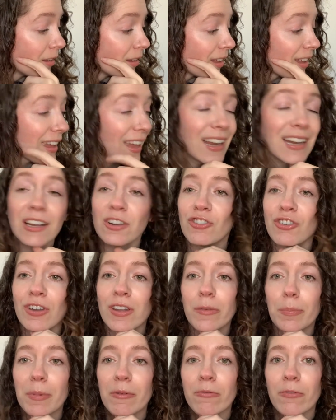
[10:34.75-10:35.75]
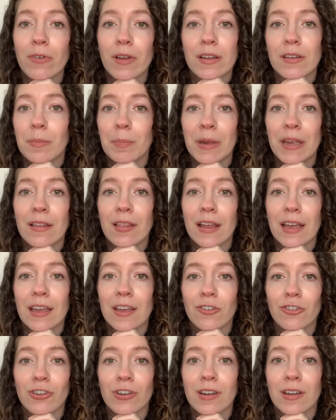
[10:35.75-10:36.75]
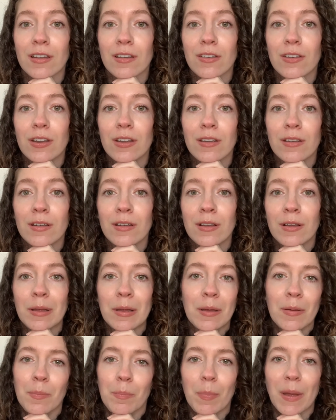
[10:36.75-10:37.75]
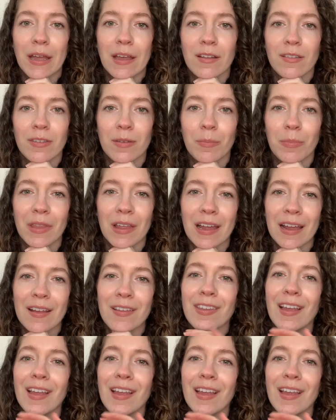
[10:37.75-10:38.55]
And it's just been fun to be in the kitchen and baking some things.